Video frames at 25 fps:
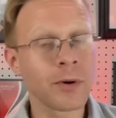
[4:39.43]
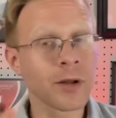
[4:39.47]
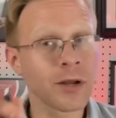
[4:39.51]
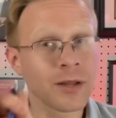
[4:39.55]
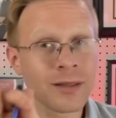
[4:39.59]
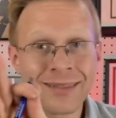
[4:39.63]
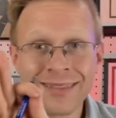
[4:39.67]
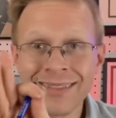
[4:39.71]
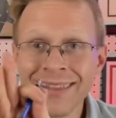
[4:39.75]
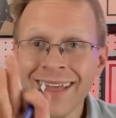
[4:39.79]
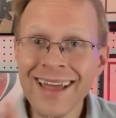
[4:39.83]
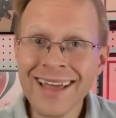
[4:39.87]
But
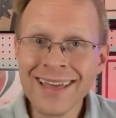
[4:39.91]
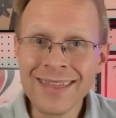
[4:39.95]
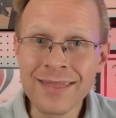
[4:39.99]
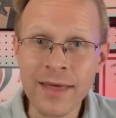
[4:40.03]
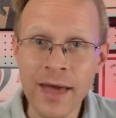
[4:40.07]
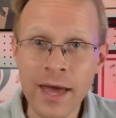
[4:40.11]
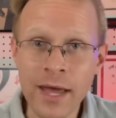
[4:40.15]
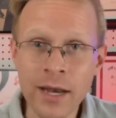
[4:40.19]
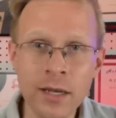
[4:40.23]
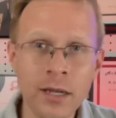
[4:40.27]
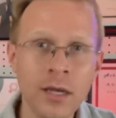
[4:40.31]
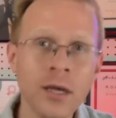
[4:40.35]
unlike
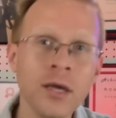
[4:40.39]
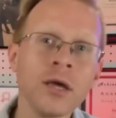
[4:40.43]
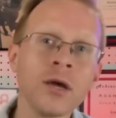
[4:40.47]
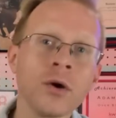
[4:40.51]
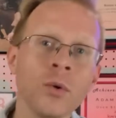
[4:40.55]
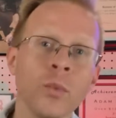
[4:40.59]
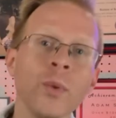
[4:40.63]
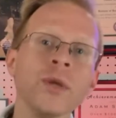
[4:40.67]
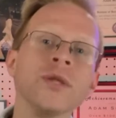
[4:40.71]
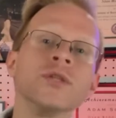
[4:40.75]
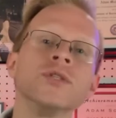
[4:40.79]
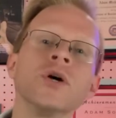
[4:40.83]
then,
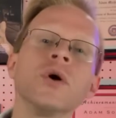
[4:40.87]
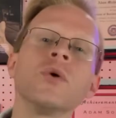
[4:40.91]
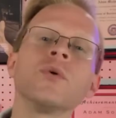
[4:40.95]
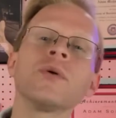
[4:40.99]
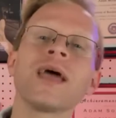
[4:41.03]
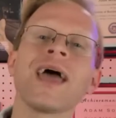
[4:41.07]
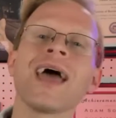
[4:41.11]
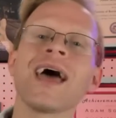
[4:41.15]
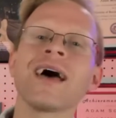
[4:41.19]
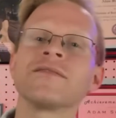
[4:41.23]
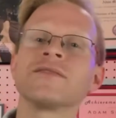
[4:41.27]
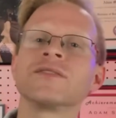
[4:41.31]
we
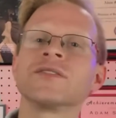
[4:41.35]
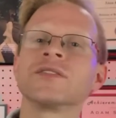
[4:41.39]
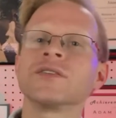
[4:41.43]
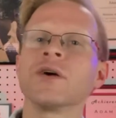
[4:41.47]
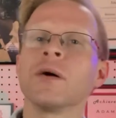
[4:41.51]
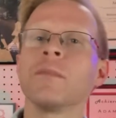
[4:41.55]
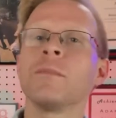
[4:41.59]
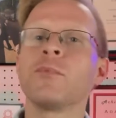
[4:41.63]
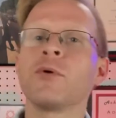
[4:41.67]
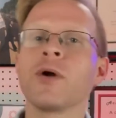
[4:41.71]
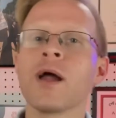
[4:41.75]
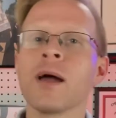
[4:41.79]
don't have
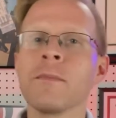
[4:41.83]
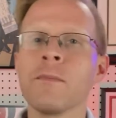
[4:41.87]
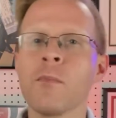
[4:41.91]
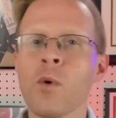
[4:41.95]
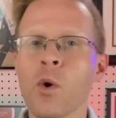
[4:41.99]
subprime